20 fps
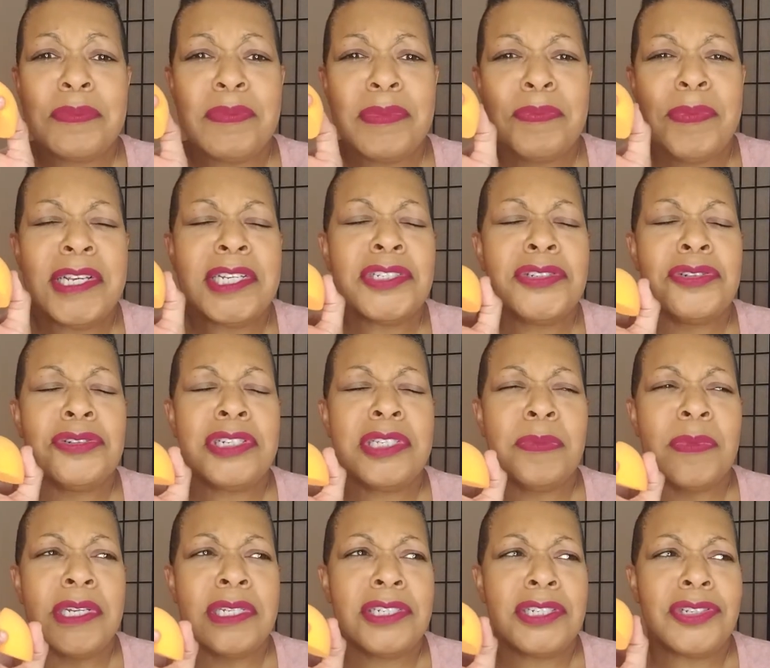make sure your
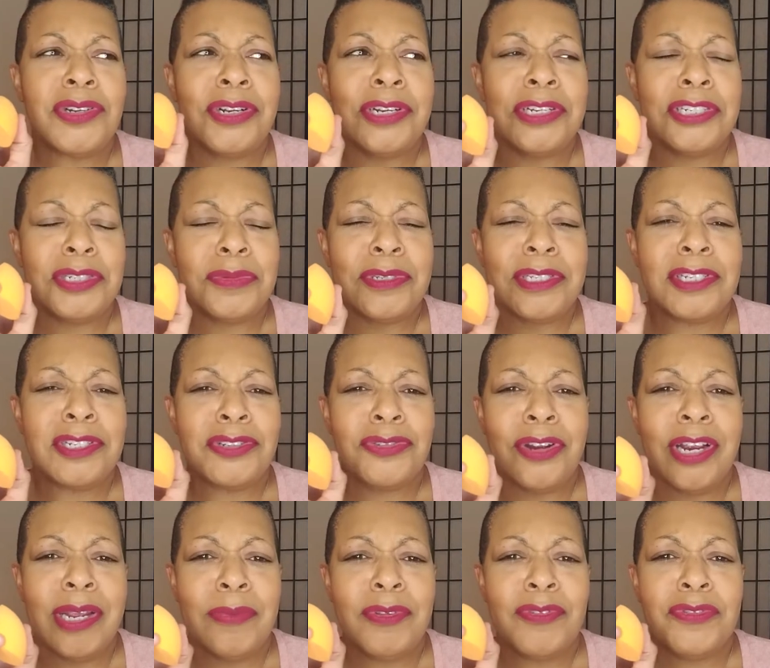sponges are one hundred percent
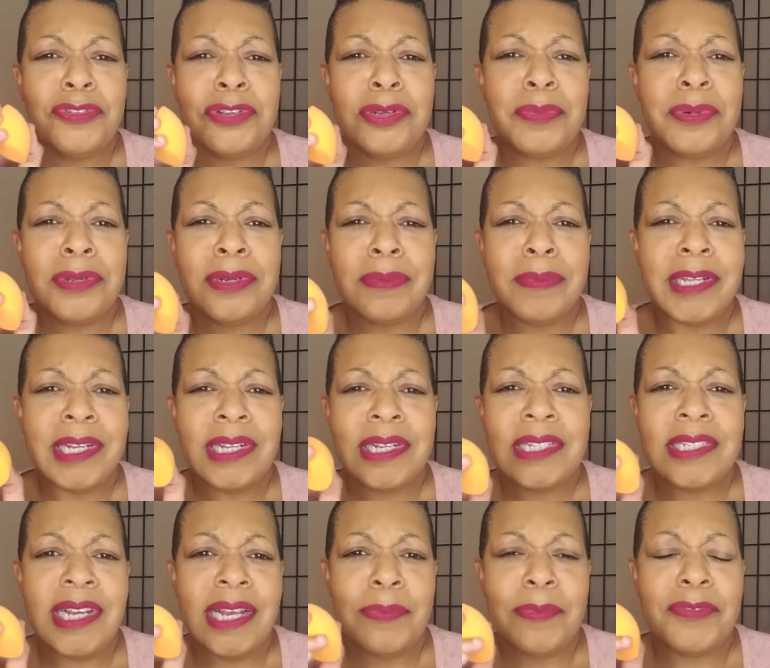dry before you put them in any
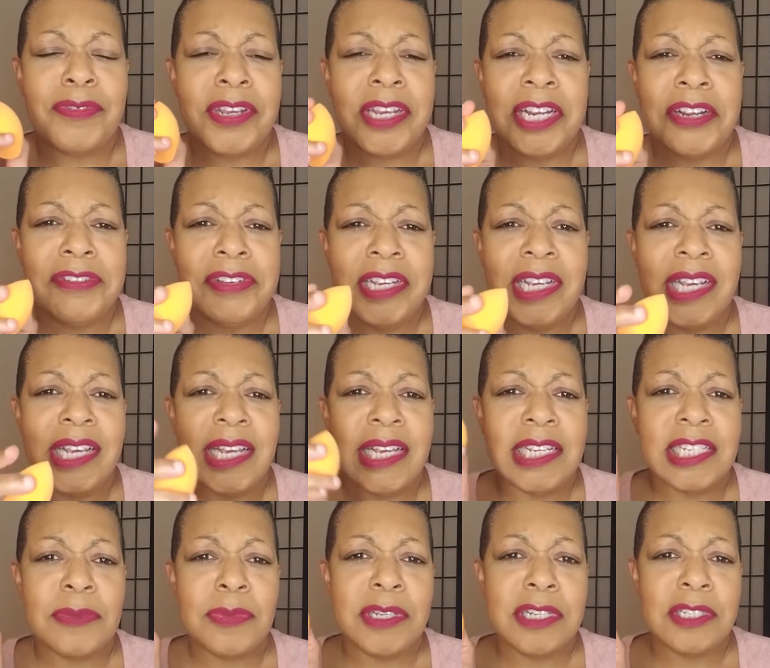type of carrying
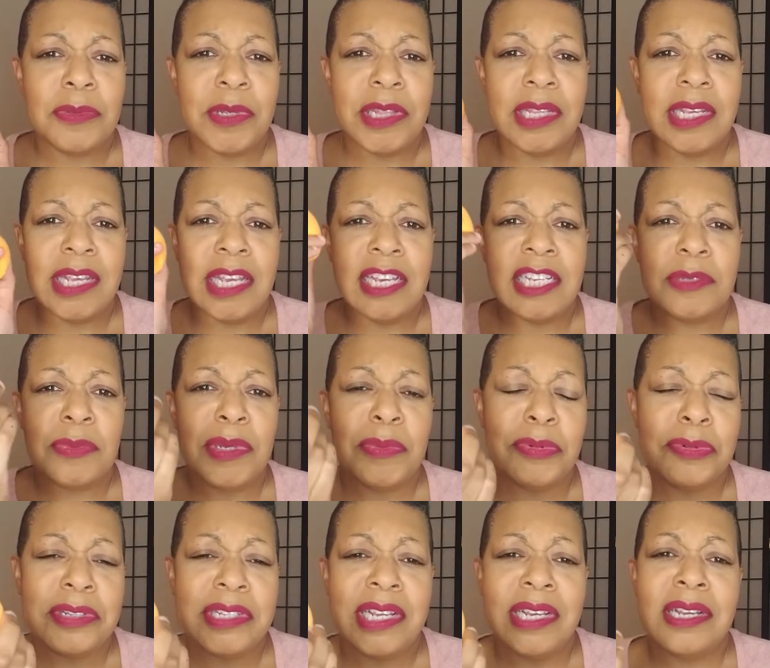case, because with the case, people
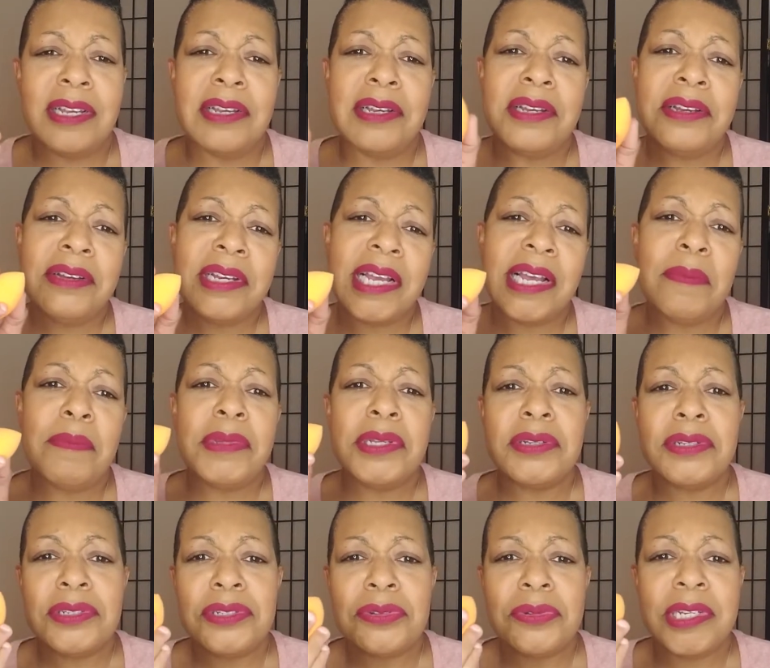are saying, oh, it got
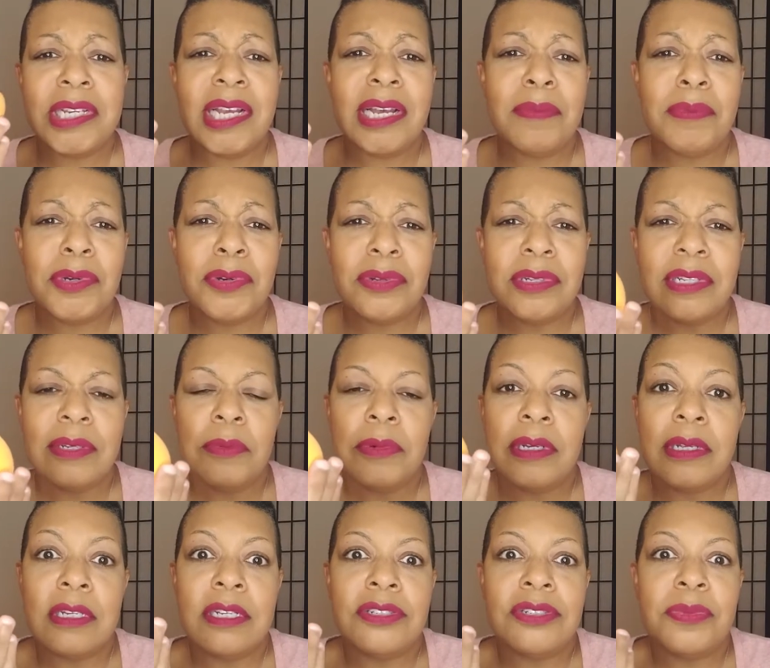mildewy, it got moldy. Well,
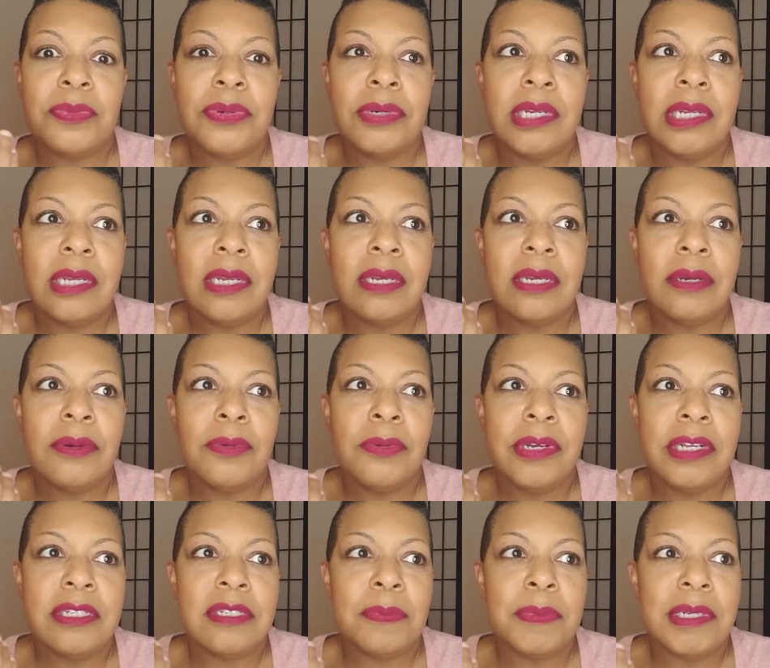because you're putting a
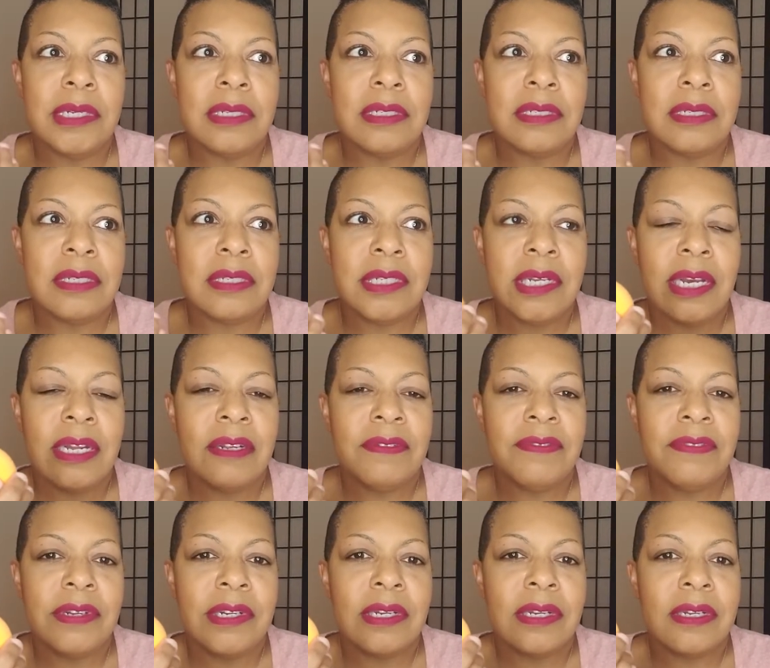wet sponge inside of
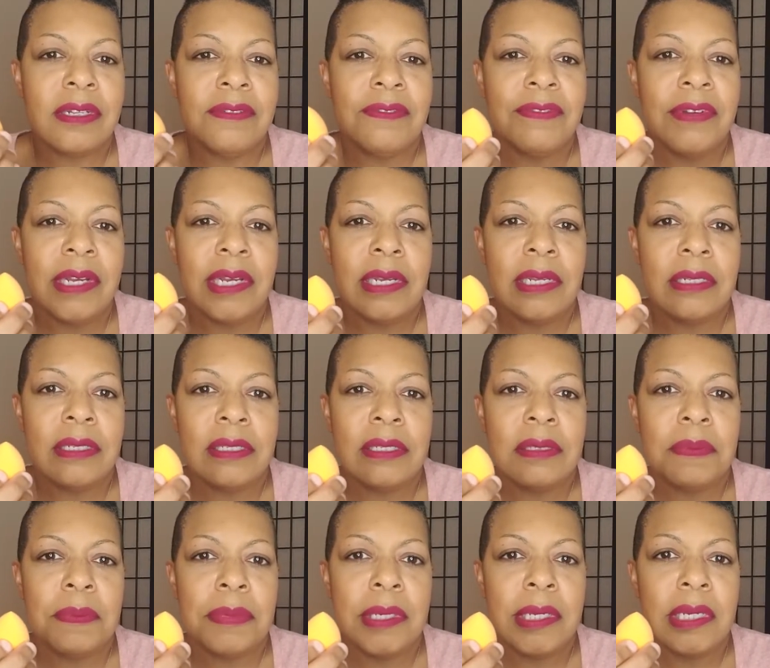a confined
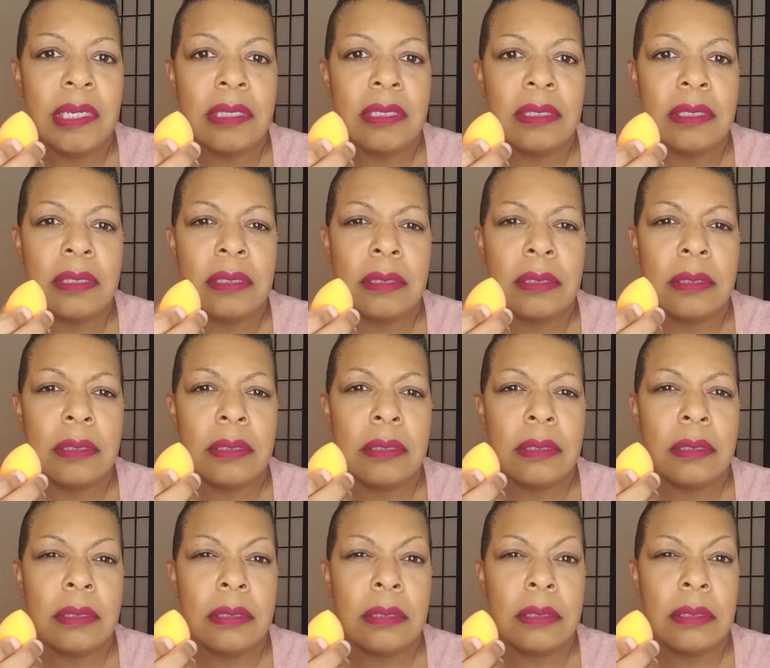space.
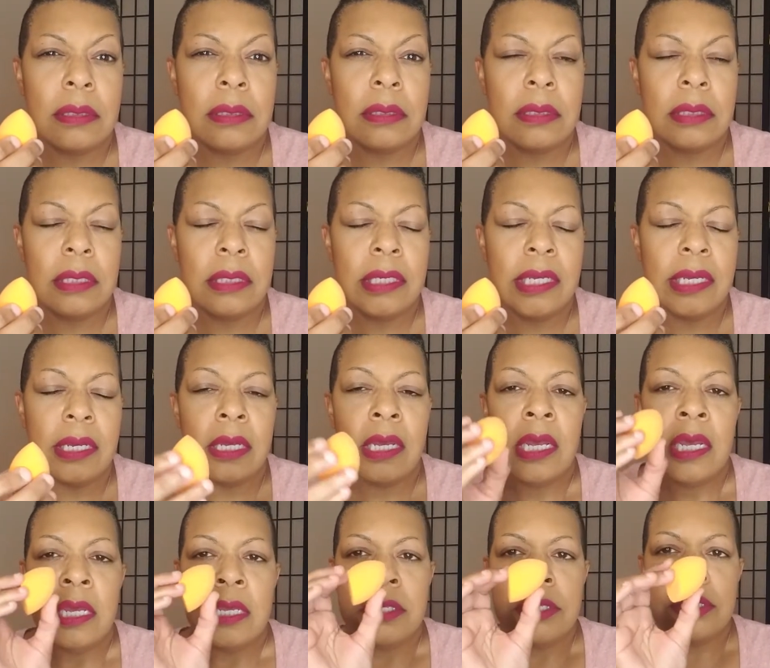Yeah.
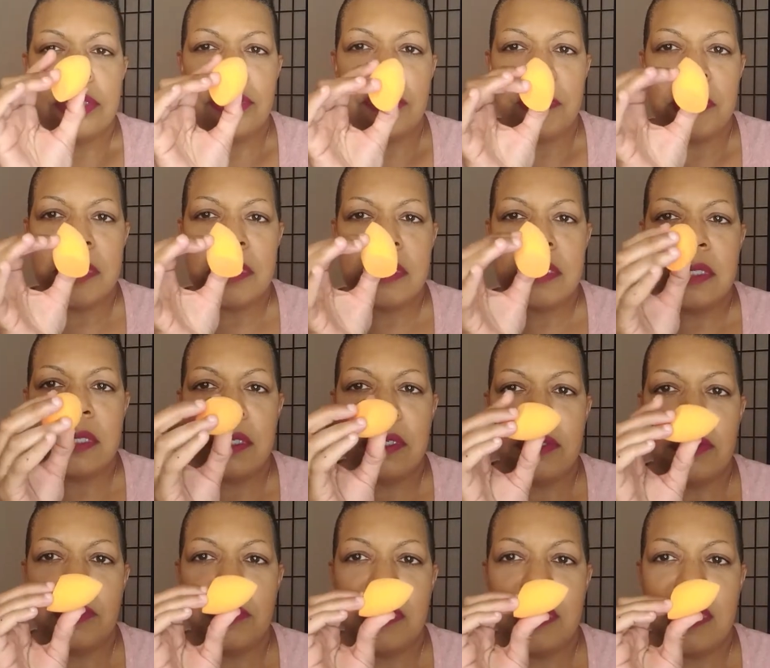So, but this is
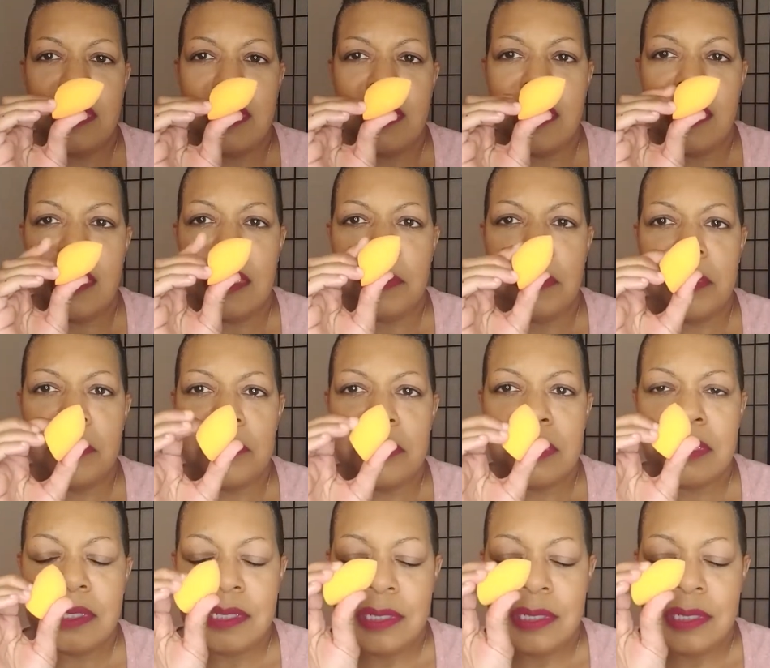another one that I like, but it was